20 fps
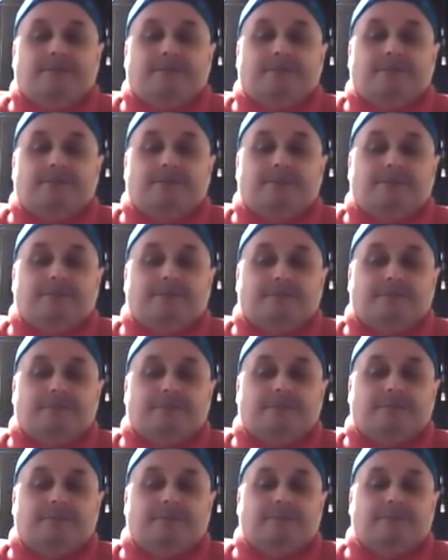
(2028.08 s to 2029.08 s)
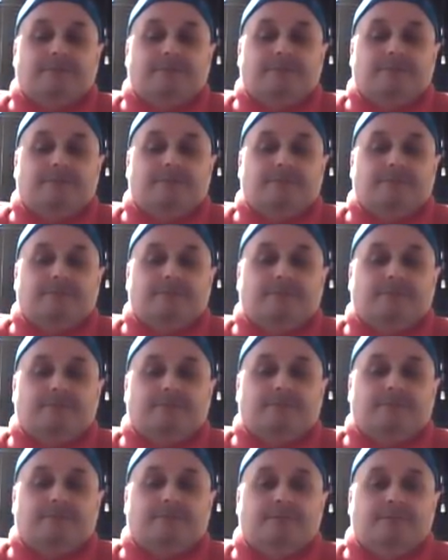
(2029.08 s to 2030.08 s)

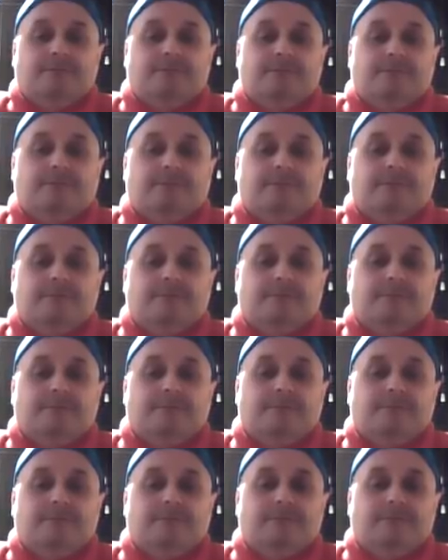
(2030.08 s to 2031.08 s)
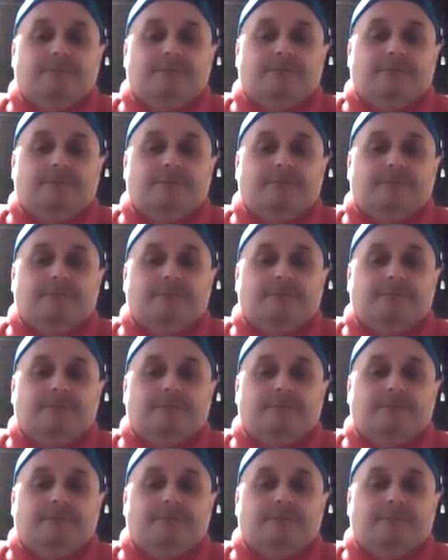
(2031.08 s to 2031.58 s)
(not speaking)